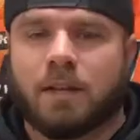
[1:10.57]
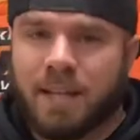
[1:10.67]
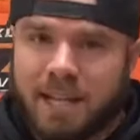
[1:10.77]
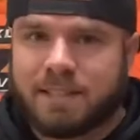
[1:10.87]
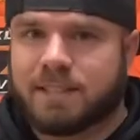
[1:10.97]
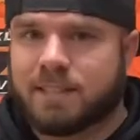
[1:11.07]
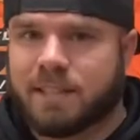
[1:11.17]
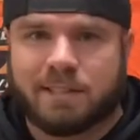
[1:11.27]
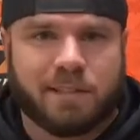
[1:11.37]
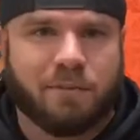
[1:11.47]
let's
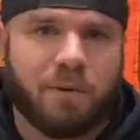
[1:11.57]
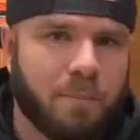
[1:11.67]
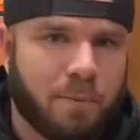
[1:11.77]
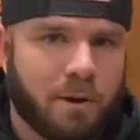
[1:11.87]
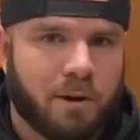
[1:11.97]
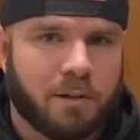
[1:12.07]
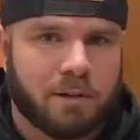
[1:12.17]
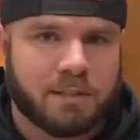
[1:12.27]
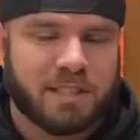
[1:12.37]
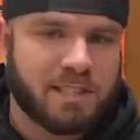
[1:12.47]
get to the fun part.
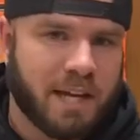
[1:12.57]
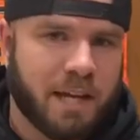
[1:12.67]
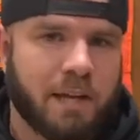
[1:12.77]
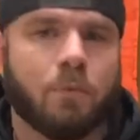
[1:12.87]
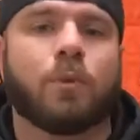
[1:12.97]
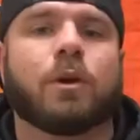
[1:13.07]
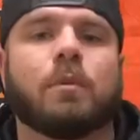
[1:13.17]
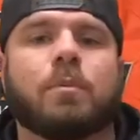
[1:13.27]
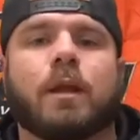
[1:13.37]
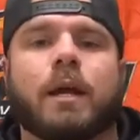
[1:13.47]
Today, we're
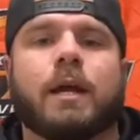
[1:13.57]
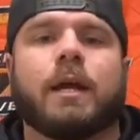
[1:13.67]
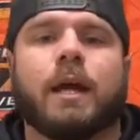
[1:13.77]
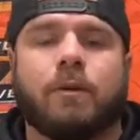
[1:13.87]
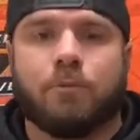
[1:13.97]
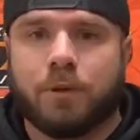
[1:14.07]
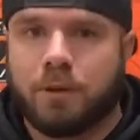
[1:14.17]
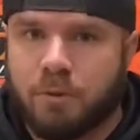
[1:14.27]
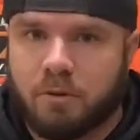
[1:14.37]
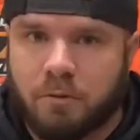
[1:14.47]
gonna play a
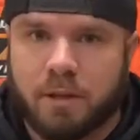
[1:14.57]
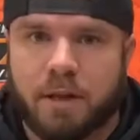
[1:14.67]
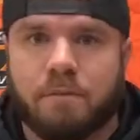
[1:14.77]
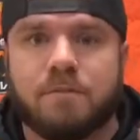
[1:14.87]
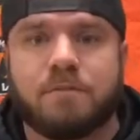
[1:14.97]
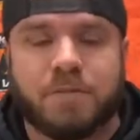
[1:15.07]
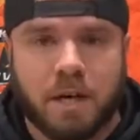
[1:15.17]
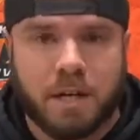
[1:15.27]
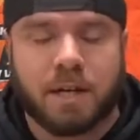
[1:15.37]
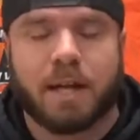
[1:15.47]
really
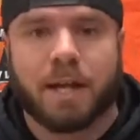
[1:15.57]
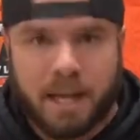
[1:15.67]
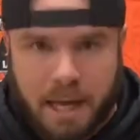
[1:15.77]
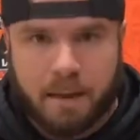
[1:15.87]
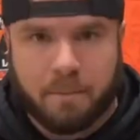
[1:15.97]
fun game.